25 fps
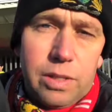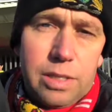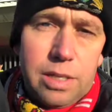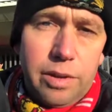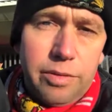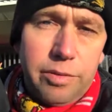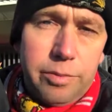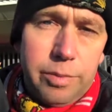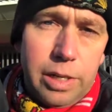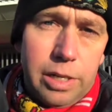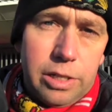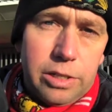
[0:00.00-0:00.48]
of a
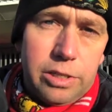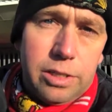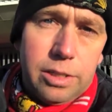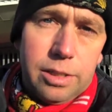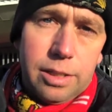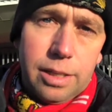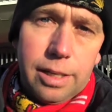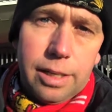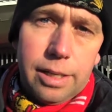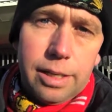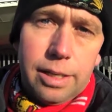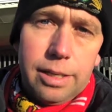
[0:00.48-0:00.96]
tough
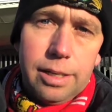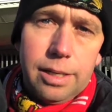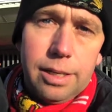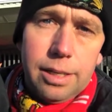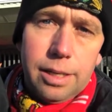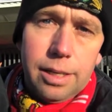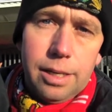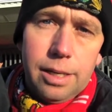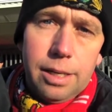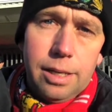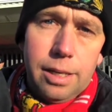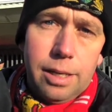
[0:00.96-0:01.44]
match today,
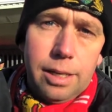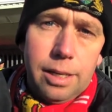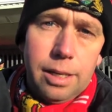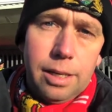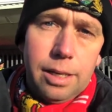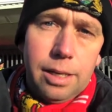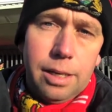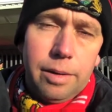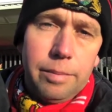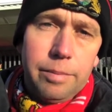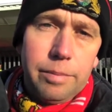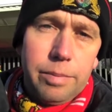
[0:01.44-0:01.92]

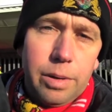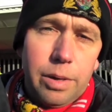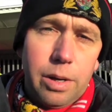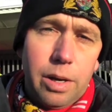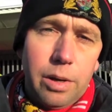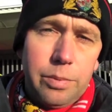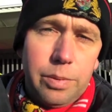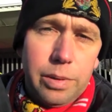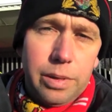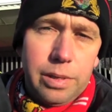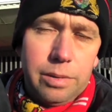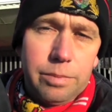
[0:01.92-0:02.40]
um,
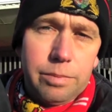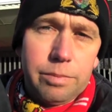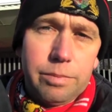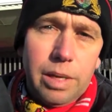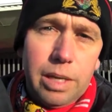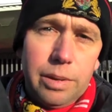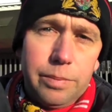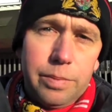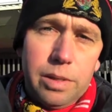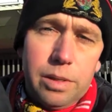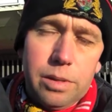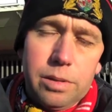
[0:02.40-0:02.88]
but I'm
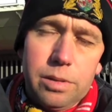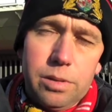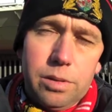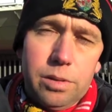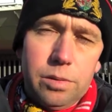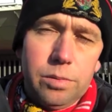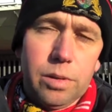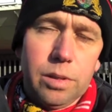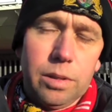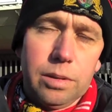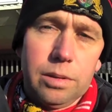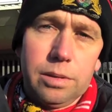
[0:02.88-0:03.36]
hoping maybe
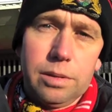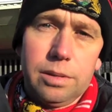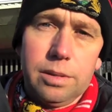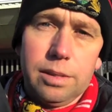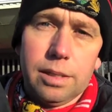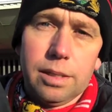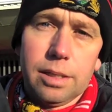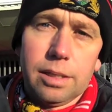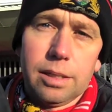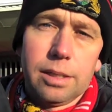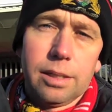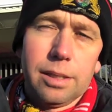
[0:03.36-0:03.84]

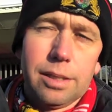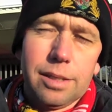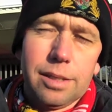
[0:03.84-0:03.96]
2-1